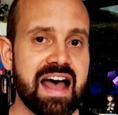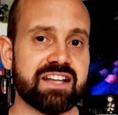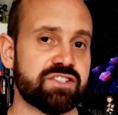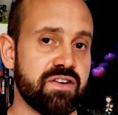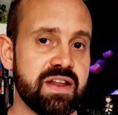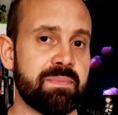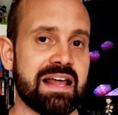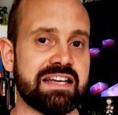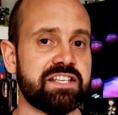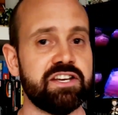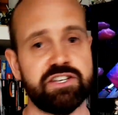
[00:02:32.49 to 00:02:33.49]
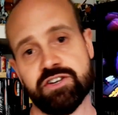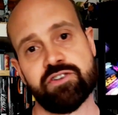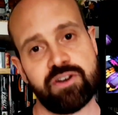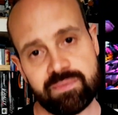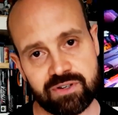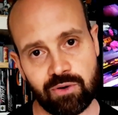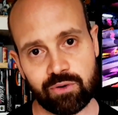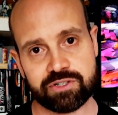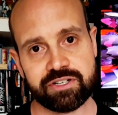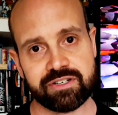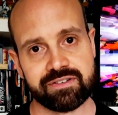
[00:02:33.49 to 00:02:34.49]
at Sony PlayStation Europe's
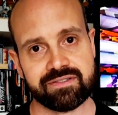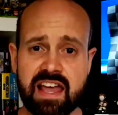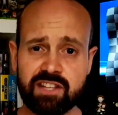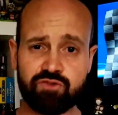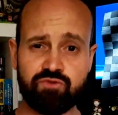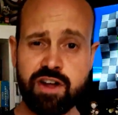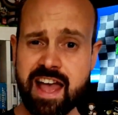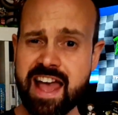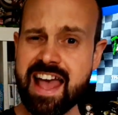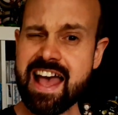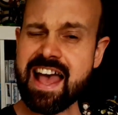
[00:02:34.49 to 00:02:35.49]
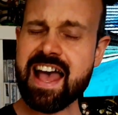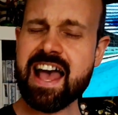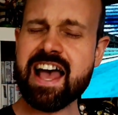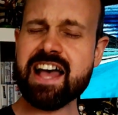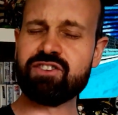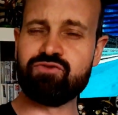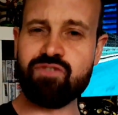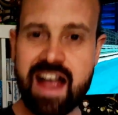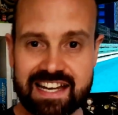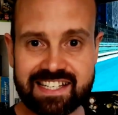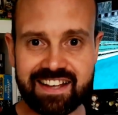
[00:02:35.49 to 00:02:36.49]
launch. It's Ridge
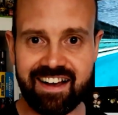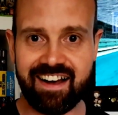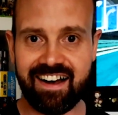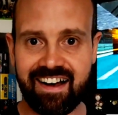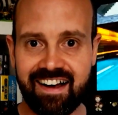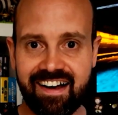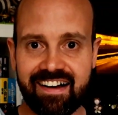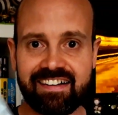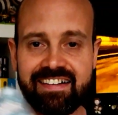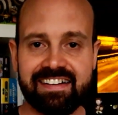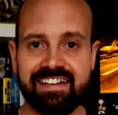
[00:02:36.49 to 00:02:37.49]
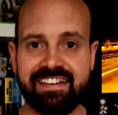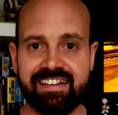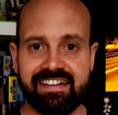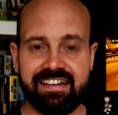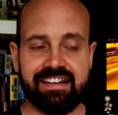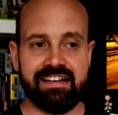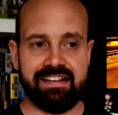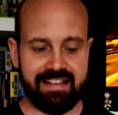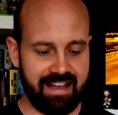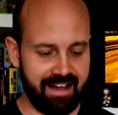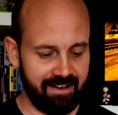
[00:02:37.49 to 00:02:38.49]
Racer!
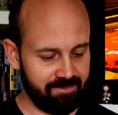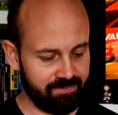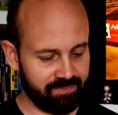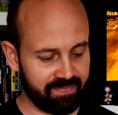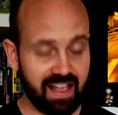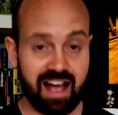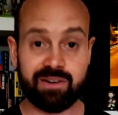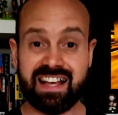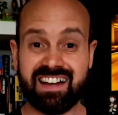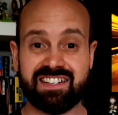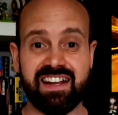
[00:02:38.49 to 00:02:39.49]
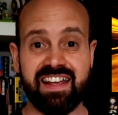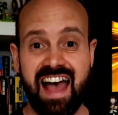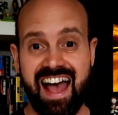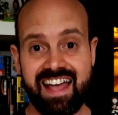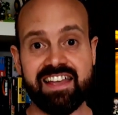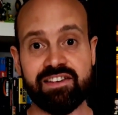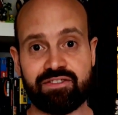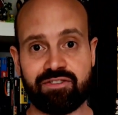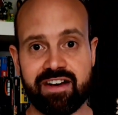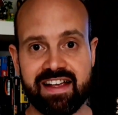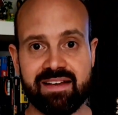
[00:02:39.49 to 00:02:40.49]
Yeah. I was actually at
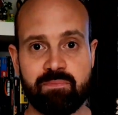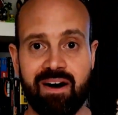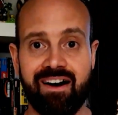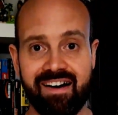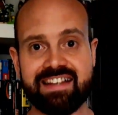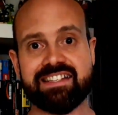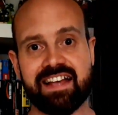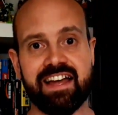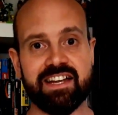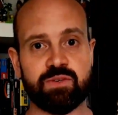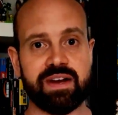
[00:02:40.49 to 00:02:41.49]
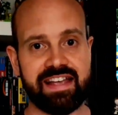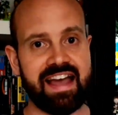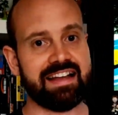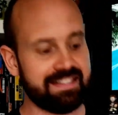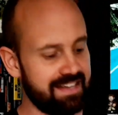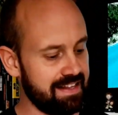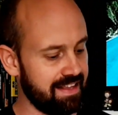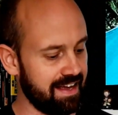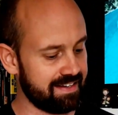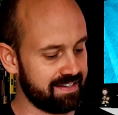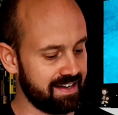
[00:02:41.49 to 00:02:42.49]
E3 behind stage when Cad said
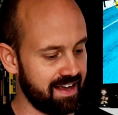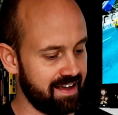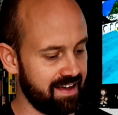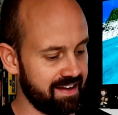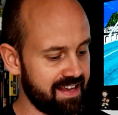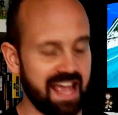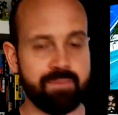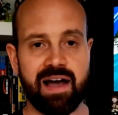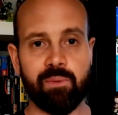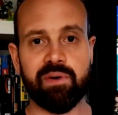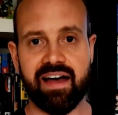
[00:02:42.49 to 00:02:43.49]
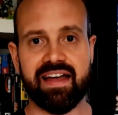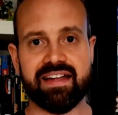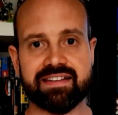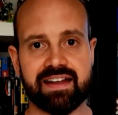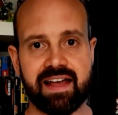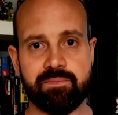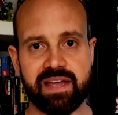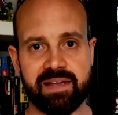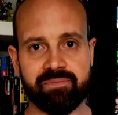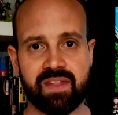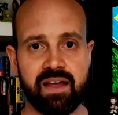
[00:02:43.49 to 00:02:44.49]
that and came out with that internet
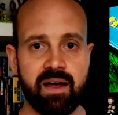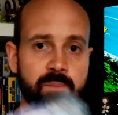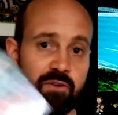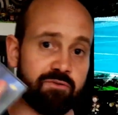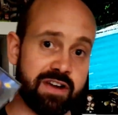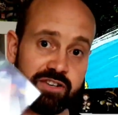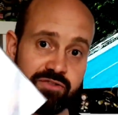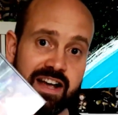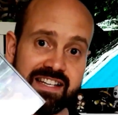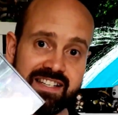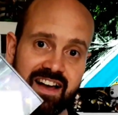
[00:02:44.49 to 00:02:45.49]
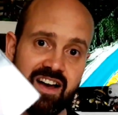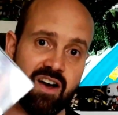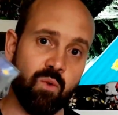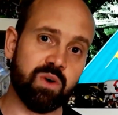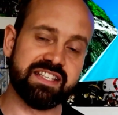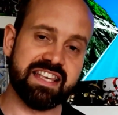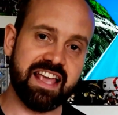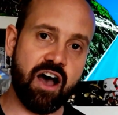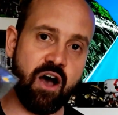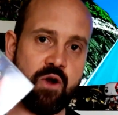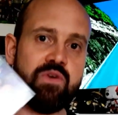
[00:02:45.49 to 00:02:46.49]
meme. But Ridge Racer was the
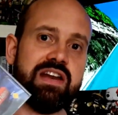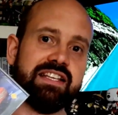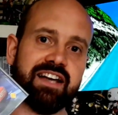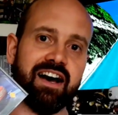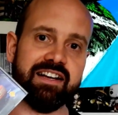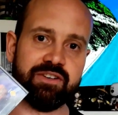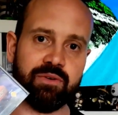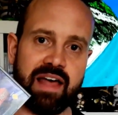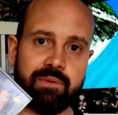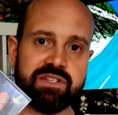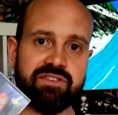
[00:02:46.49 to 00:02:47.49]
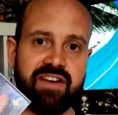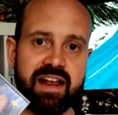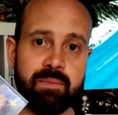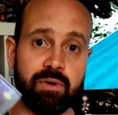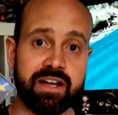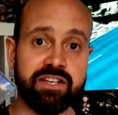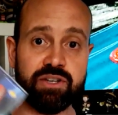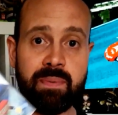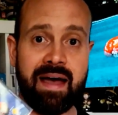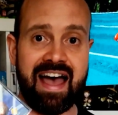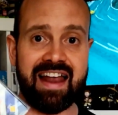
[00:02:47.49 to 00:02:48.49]
only title that was available in
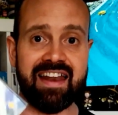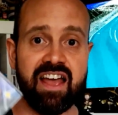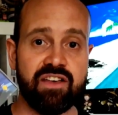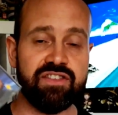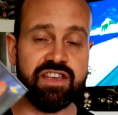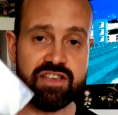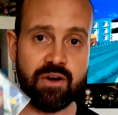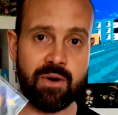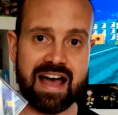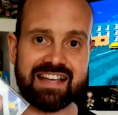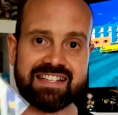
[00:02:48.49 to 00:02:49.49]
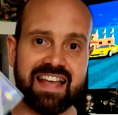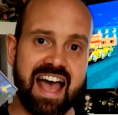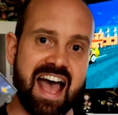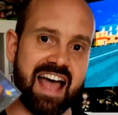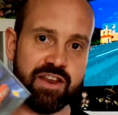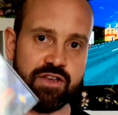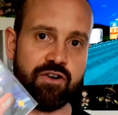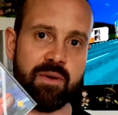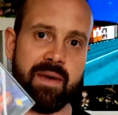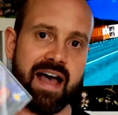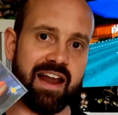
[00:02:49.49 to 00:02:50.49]
Japan, the US and
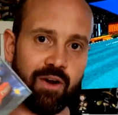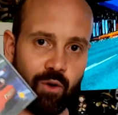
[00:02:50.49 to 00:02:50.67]
Europe at